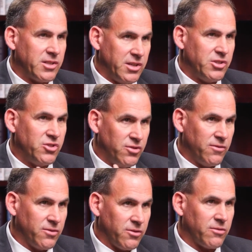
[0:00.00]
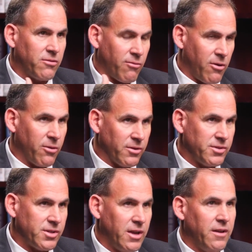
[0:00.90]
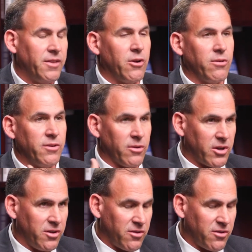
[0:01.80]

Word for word: these juvenile growers that are under a